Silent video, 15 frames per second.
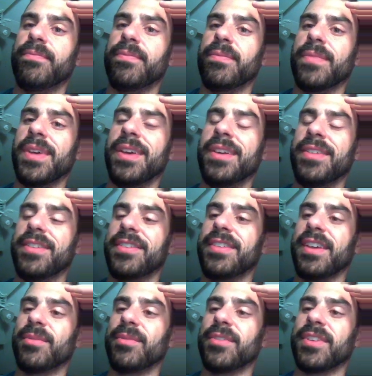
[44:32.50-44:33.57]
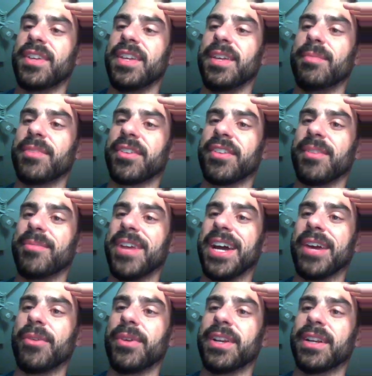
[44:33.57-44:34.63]
this hand was a keep because I'm
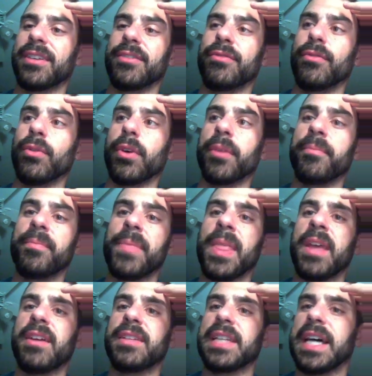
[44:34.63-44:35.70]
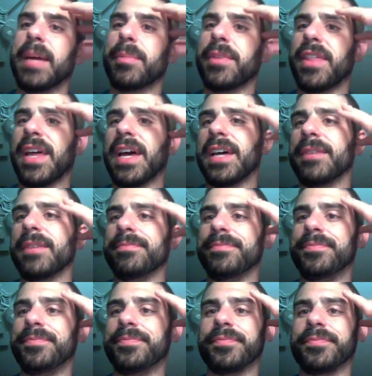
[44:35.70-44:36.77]
not going down to 4. Topped that.
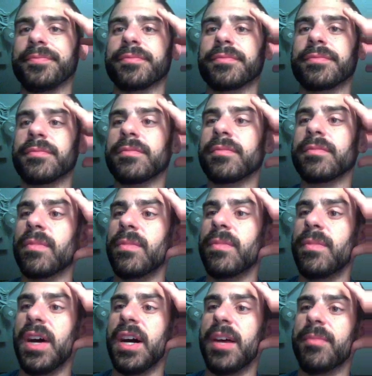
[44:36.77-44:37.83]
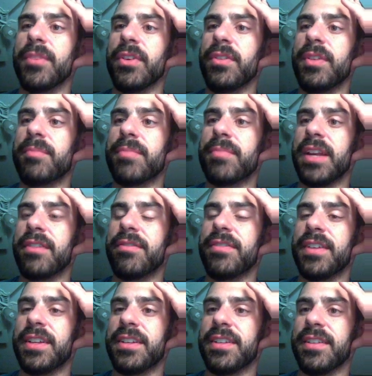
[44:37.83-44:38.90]
The only
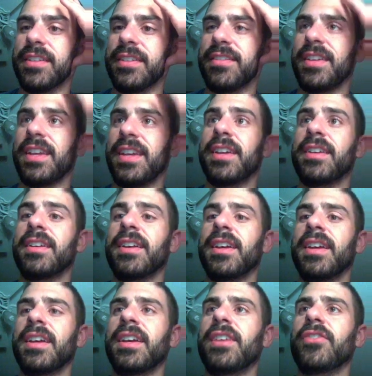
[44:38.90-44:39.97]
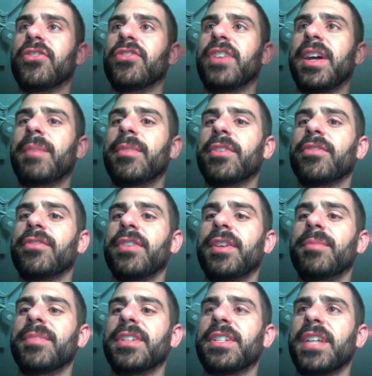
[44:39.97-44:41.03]
benefit to this hand is there's not much for
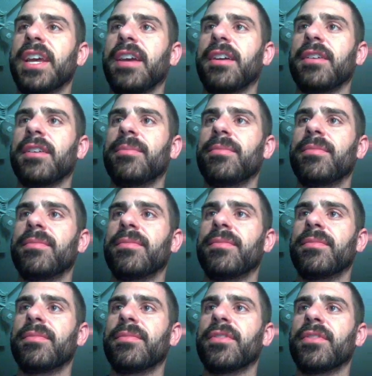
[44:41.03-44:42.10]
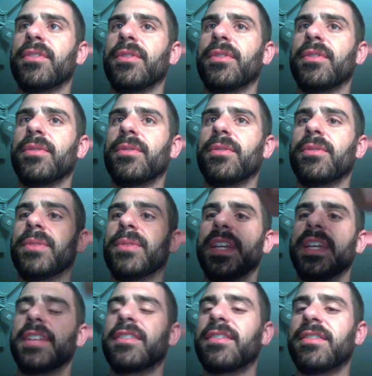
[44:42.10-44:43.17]
him to take. So he
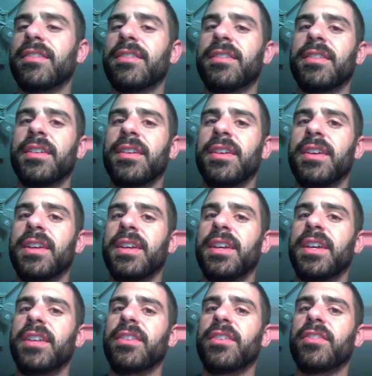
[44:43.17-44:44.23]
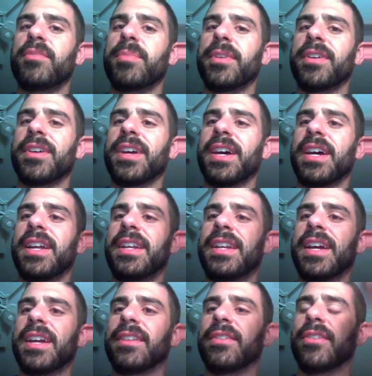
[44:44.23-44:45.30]
took a Spirit Guide,
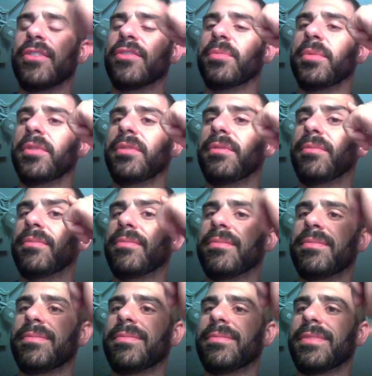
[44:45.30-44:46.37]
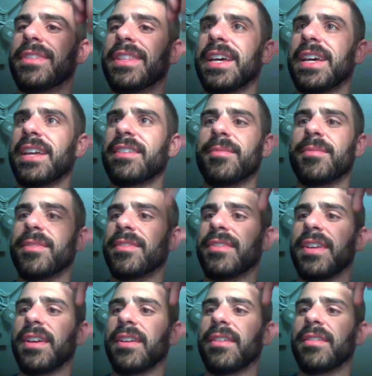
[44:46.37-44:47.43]
not a Lotus Bloom. That's a
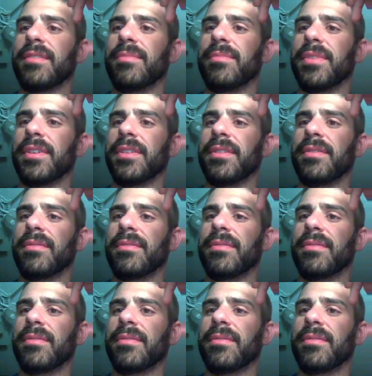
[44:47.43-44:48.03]
mistake, but